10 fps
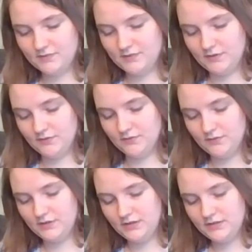
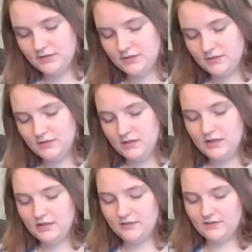Alright,
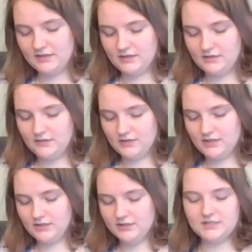I've got that all
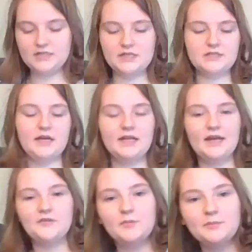colored. It does not
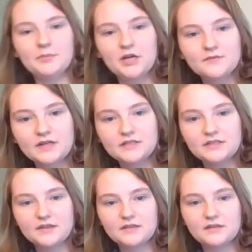have to be perfect,
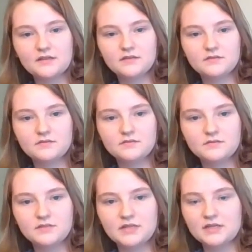nothing
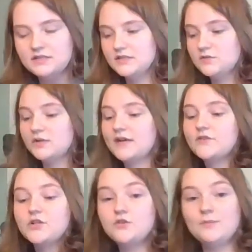does. It's whatever
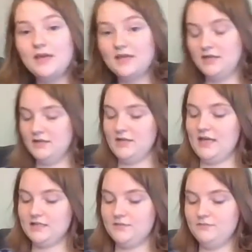you make it.
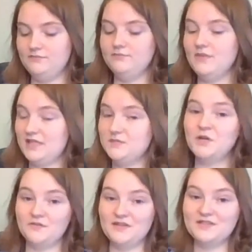That's
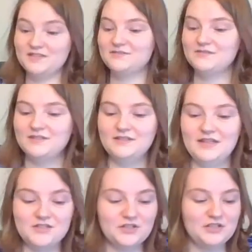perfect.
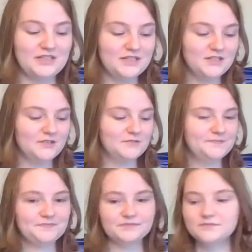That's all you need to do.
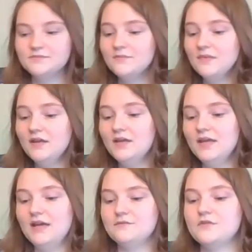
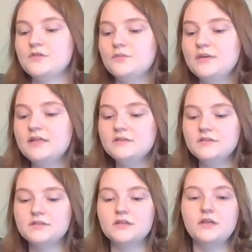And for the
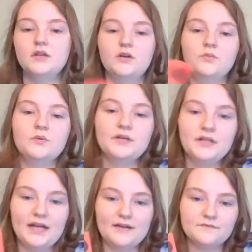wings, we'll
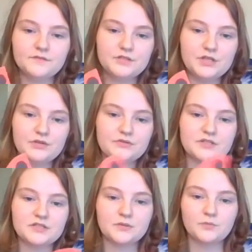have to use some